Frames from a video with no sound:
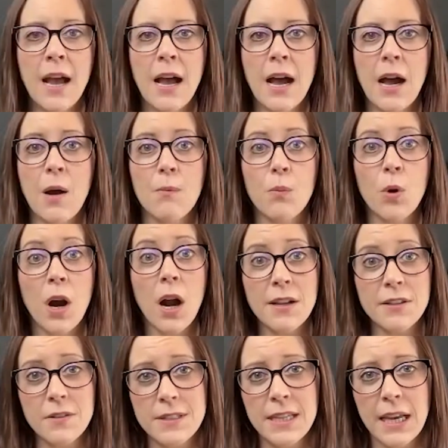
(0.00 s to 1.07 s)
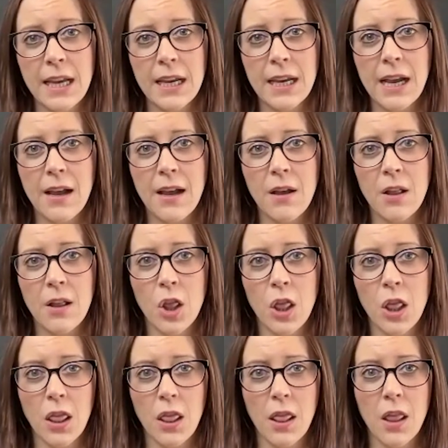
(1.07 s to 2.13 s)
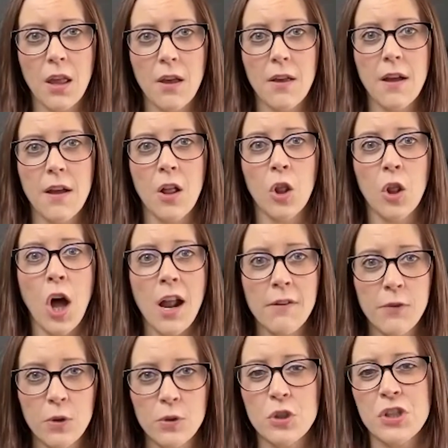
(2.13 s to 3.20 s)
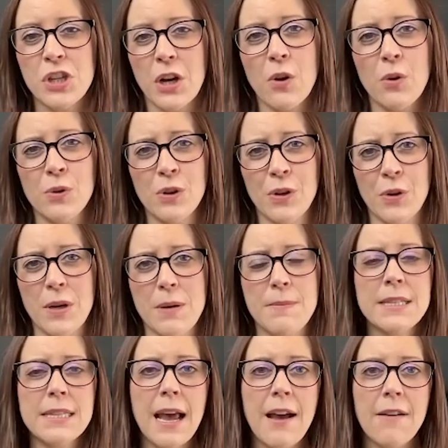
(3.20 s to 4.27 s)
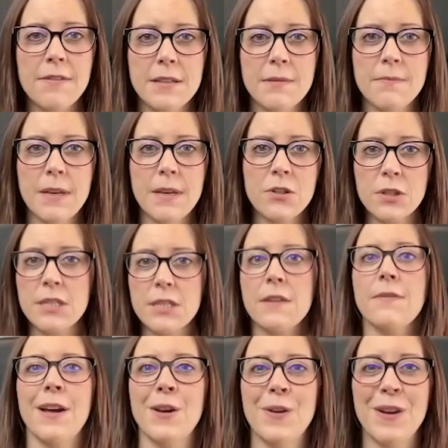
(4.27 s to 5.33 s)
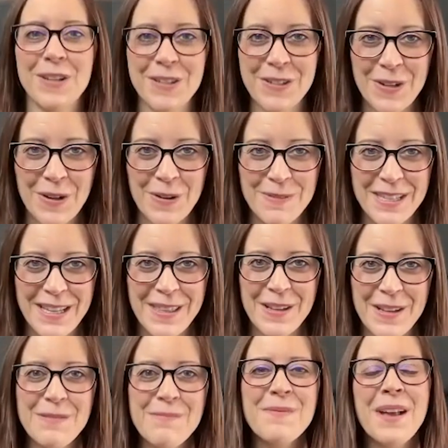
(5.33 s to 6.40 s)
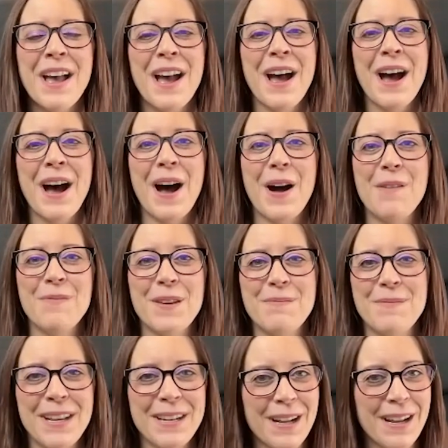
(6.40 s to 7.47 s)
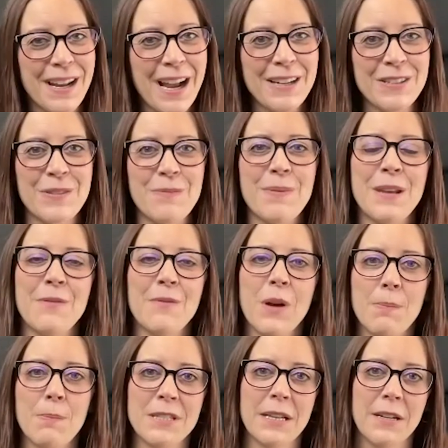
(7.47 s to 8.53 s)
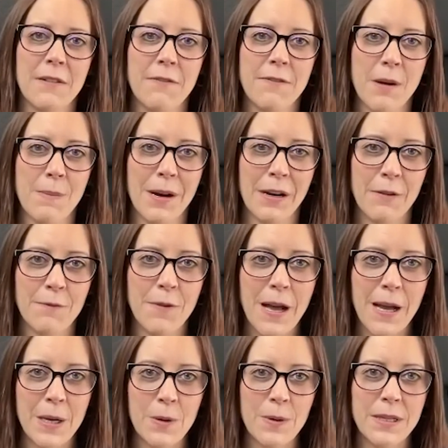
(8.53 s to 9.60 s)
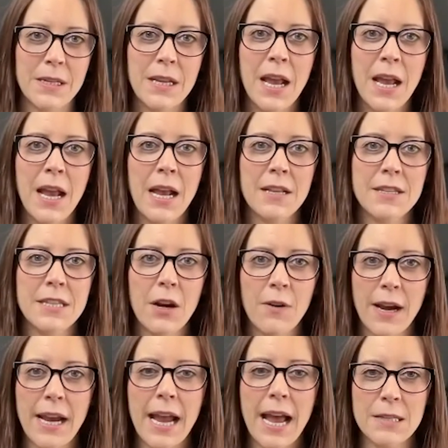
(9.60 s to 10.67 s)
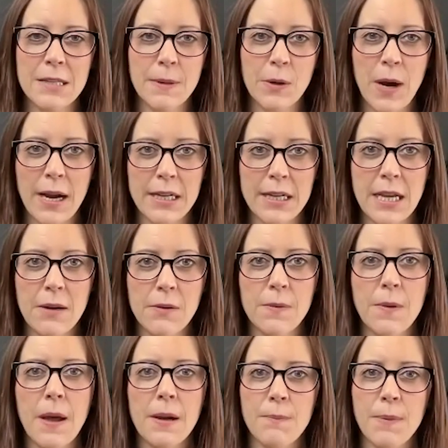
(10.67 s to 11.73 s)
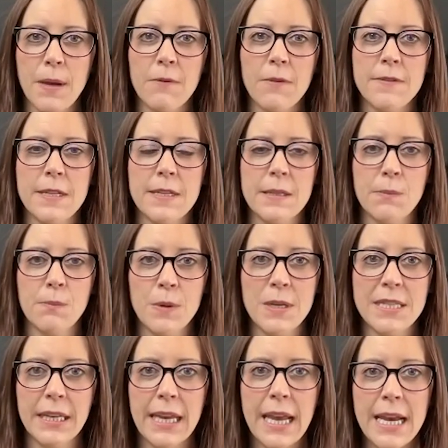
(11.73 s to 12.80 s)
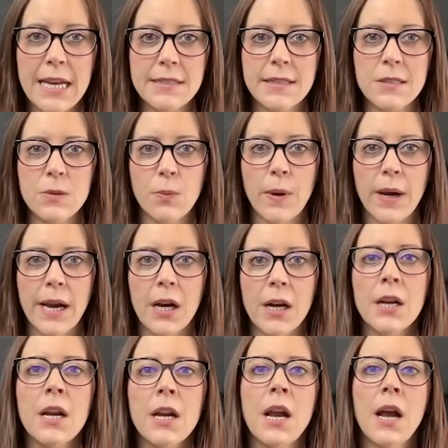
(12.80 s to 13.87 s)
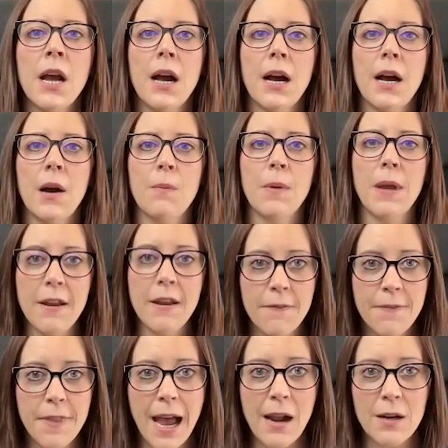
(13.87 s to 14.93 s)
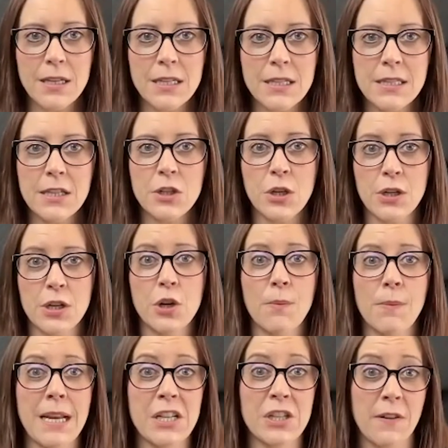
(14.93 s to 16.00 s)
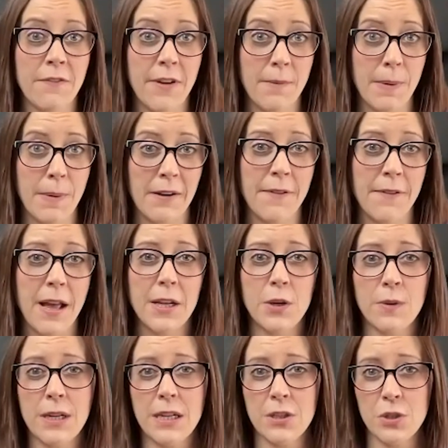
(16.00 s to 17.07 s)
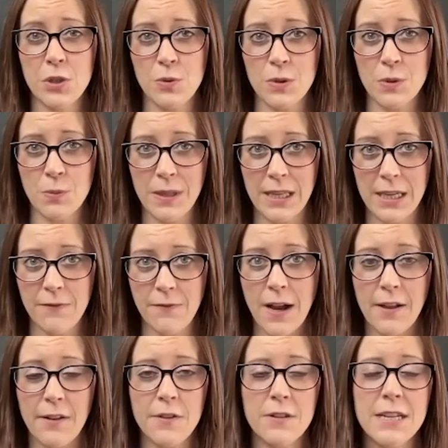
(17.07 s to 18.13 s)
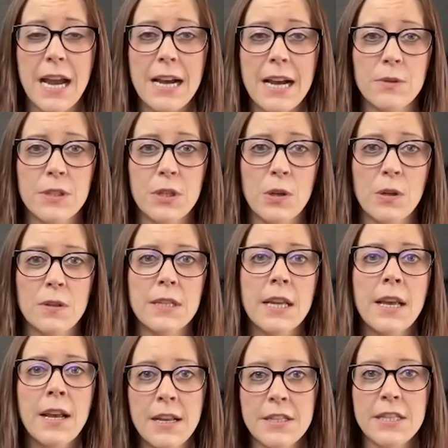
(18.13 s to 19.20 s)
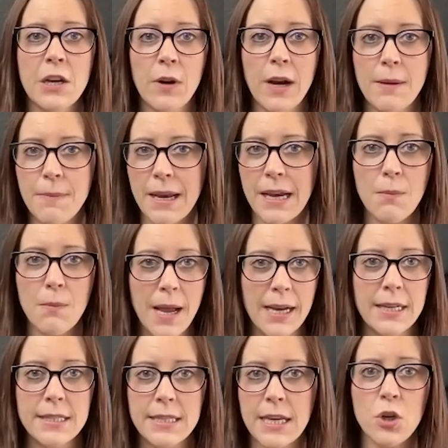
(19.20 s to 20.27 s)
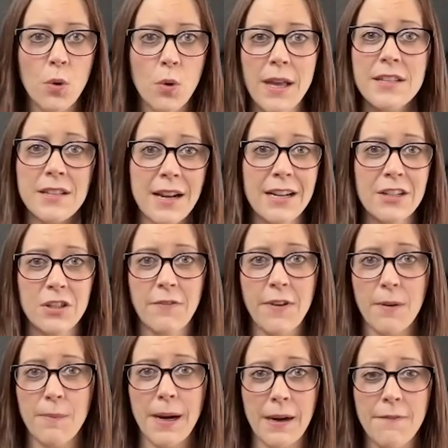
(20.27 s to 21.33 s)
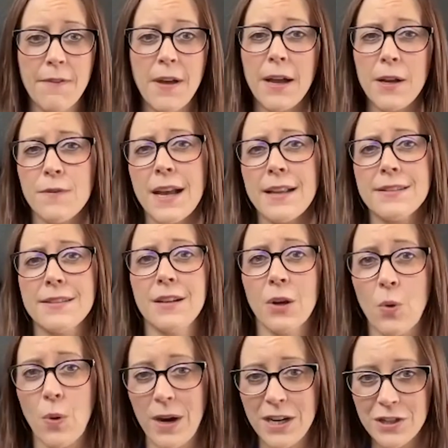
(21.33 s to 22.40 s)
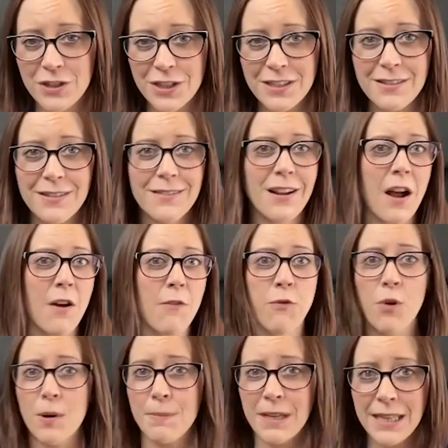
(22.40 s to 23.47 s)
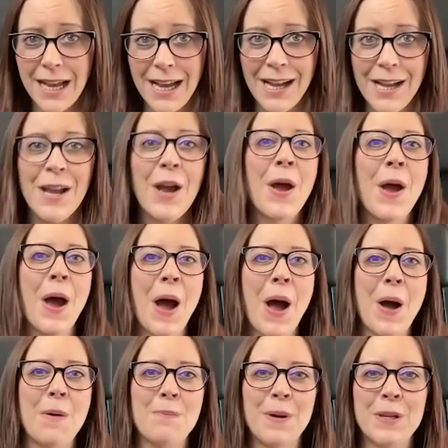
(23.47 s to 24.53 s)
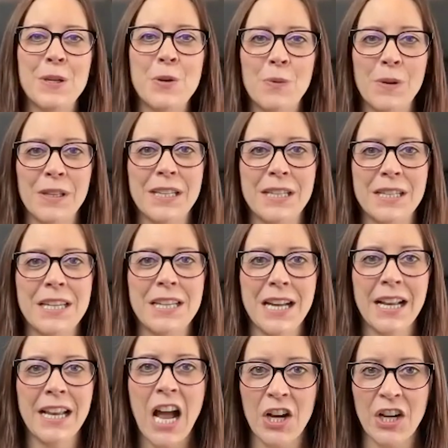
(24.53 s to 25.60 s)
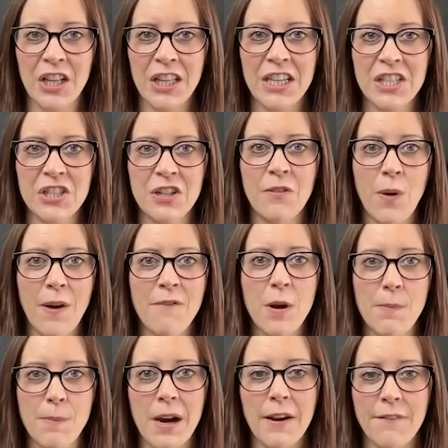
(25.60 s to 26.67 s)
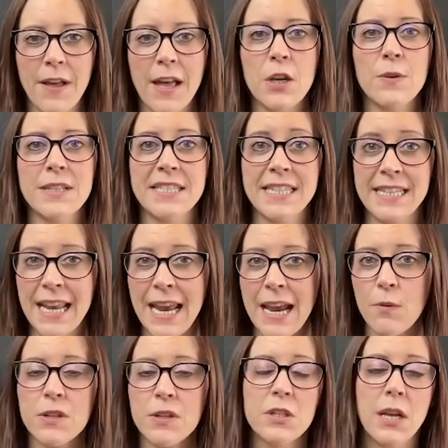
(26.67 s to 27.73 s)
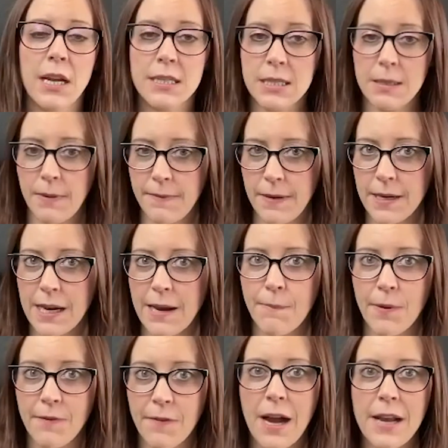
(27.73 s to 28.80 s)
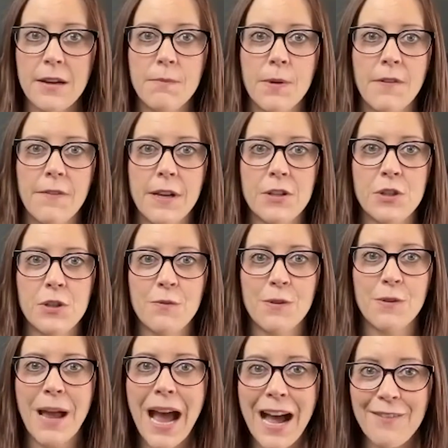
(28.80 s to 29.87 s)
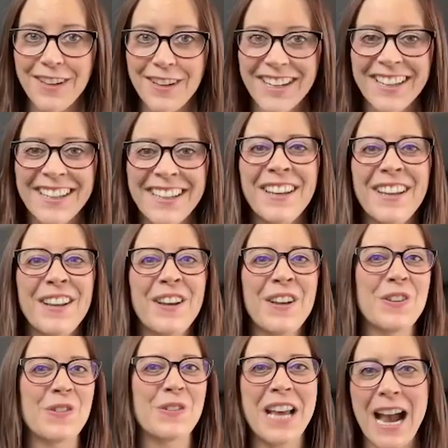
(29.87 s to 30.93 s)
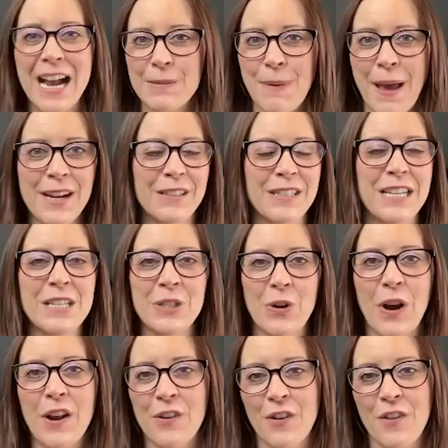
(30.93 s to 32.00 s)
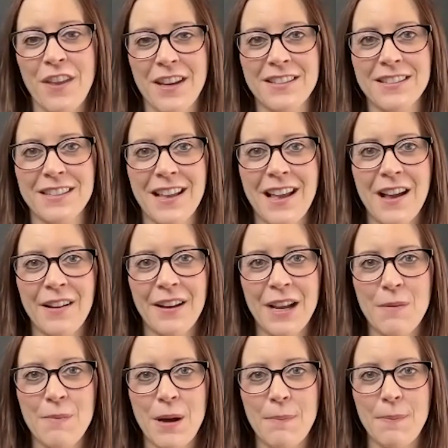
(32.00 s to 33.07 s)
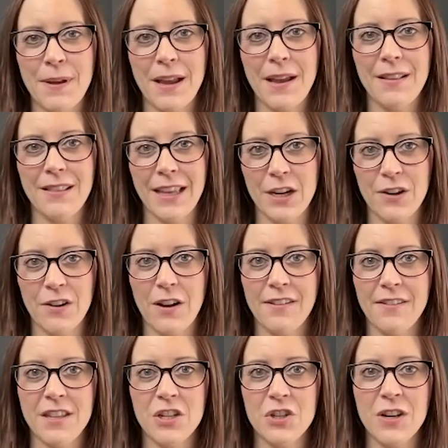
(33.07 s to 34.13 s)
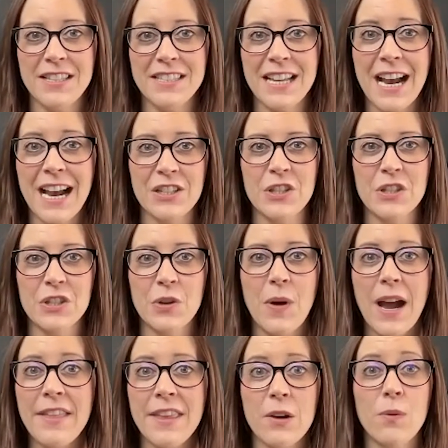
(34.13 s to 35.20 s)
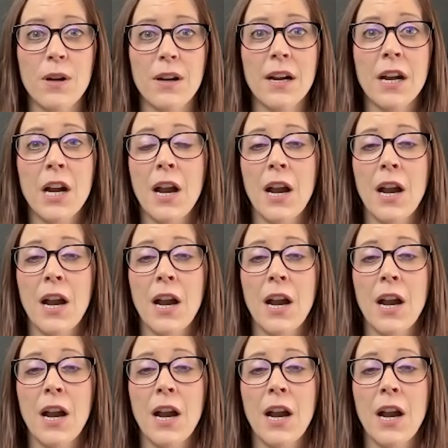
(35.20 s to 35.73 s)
We're also seeing a lot of older shareholder agreements have some interesting valuation terms in them that may not actually be representative of fair market value. And CRA has been cracking down on that a bit. We've seen some recent cases where if that is the determination of fair market value and is used when they file their tax returns, CRA may come back and say, no, that's not actually fair market value. That's an equation, a formula, but you really need a calculation of what fair market value is today, which a CBV can provide and prevent you from having, tax penalties or other things come up later on in the transaction. So I think we're a